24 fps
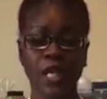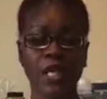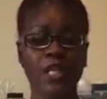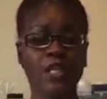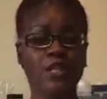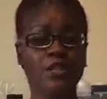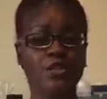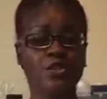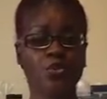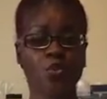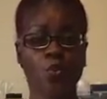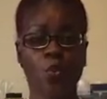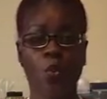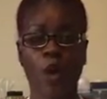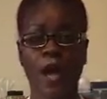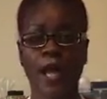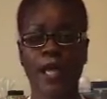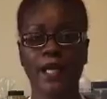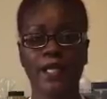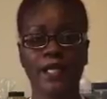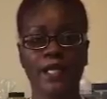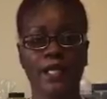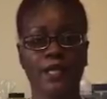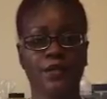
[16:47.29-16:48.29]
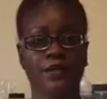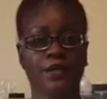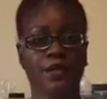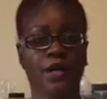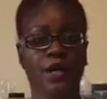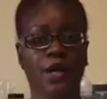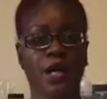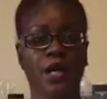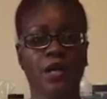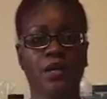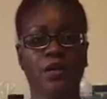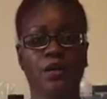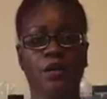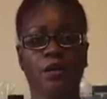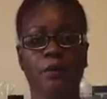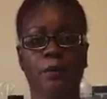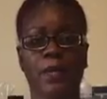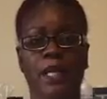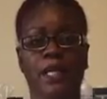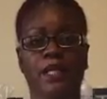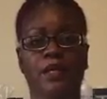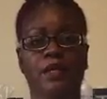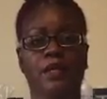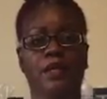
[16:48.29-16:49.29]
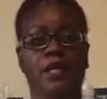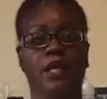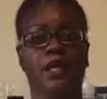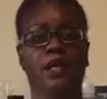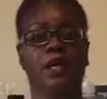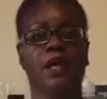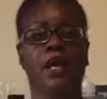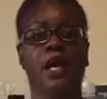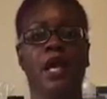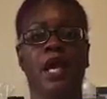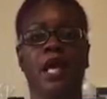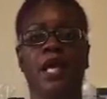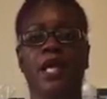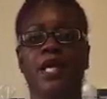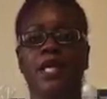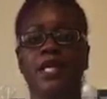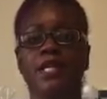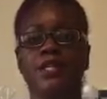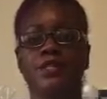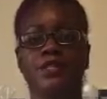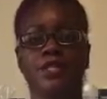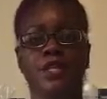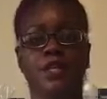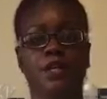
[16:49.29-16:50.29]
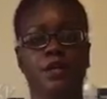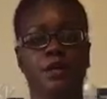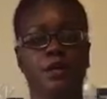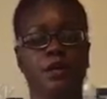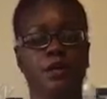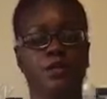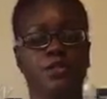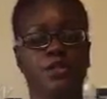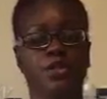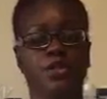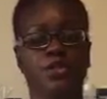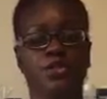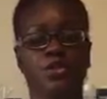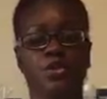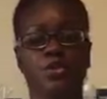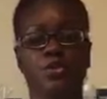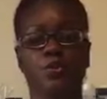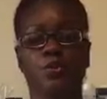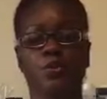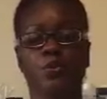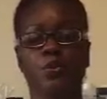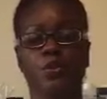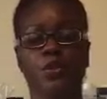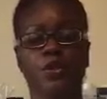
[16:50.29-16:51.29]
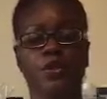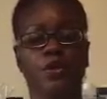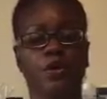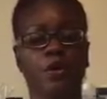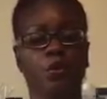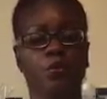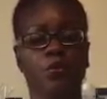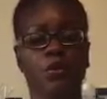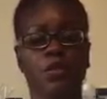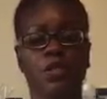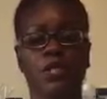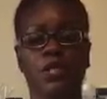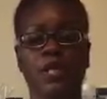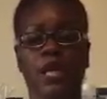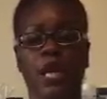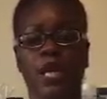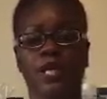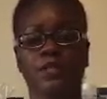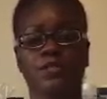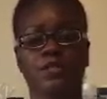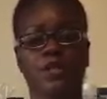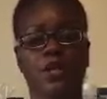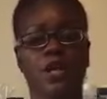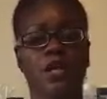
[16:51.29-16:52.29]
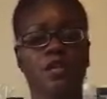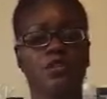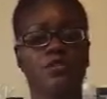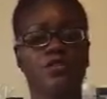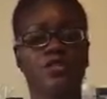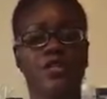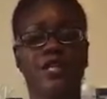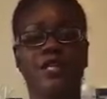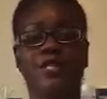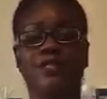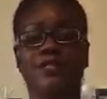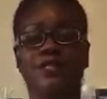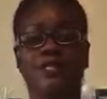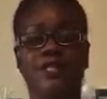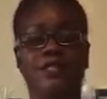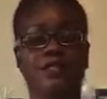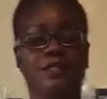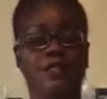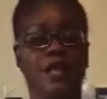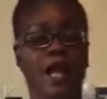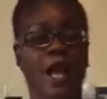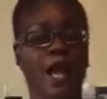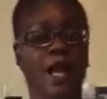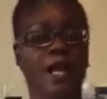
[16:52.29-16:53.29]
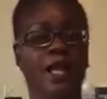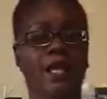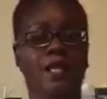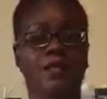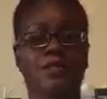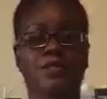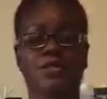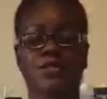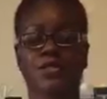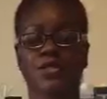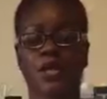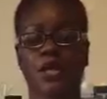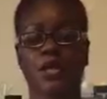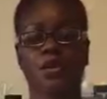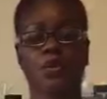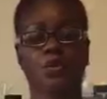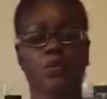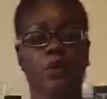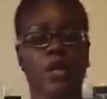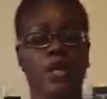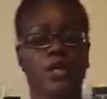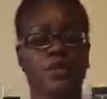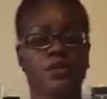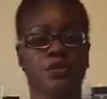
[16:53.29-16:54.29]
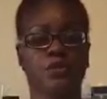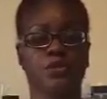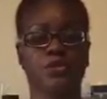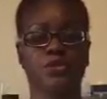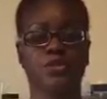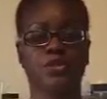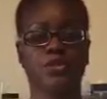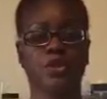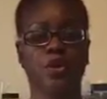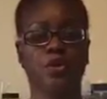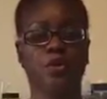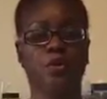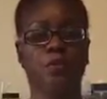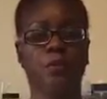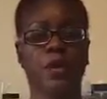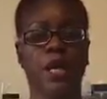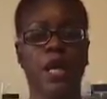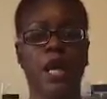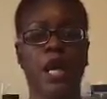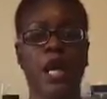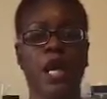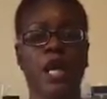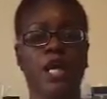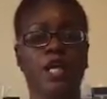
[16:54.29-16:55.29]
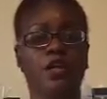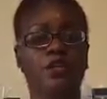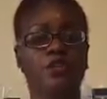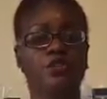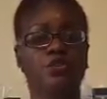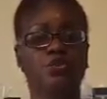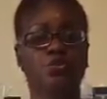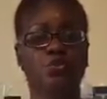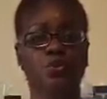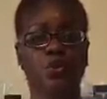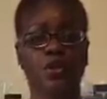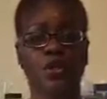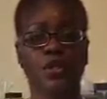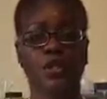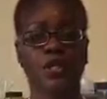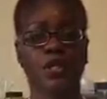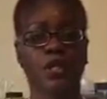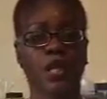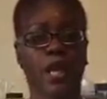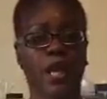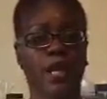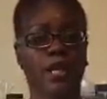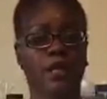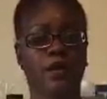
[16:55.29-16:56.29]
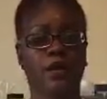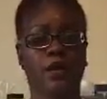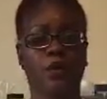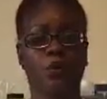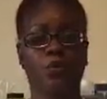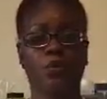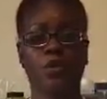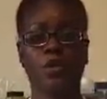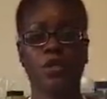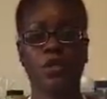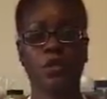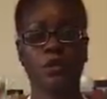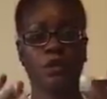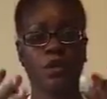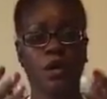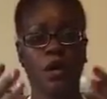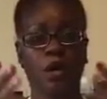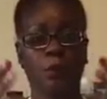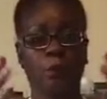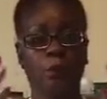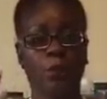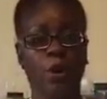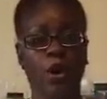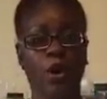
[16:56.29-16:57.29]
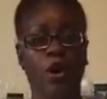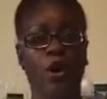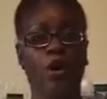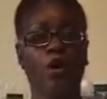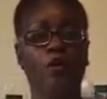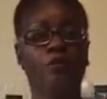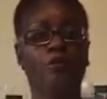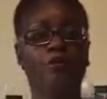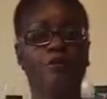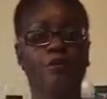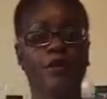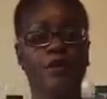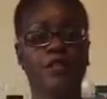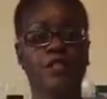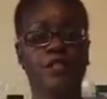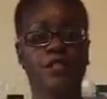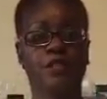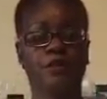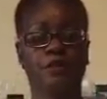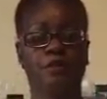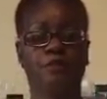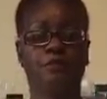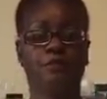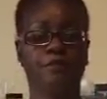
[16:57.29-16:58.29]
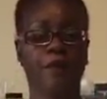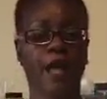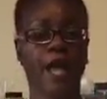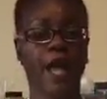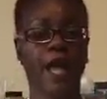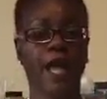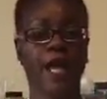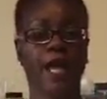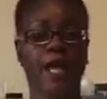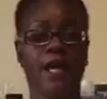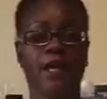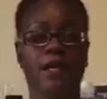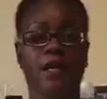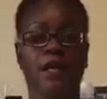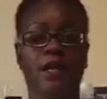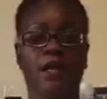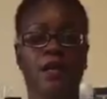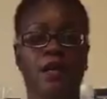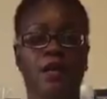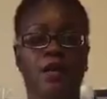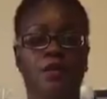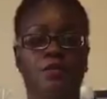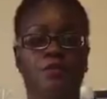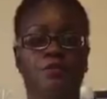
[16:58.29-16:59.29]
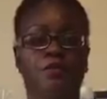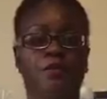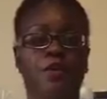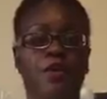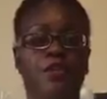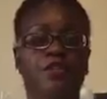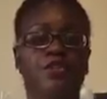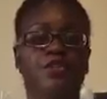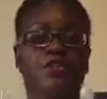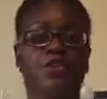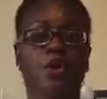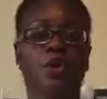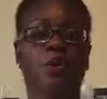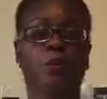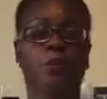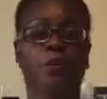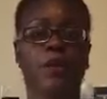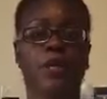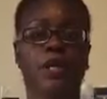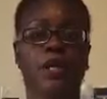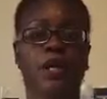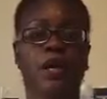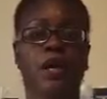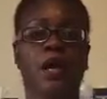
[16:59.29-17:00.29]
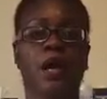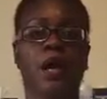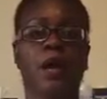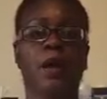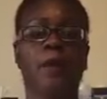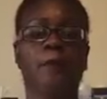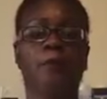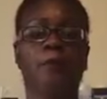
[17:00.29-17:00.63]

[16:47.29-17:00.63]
It is white in color, making it easy to do, really nice colors. It does not accelerate your soap. It is really like a perfect fat for soaping.